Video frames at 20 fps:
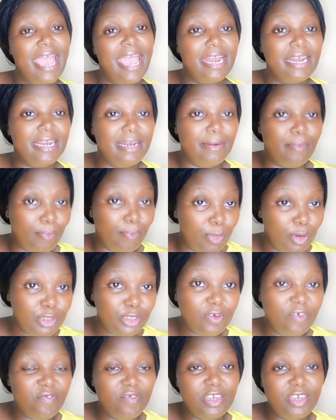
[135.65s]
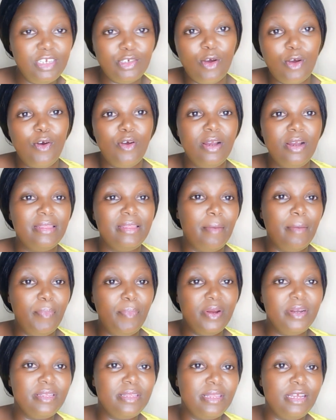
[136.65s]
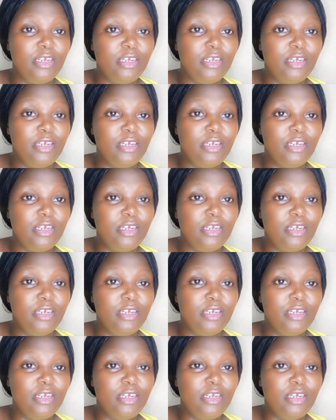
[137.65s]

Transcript: and most of it, all the point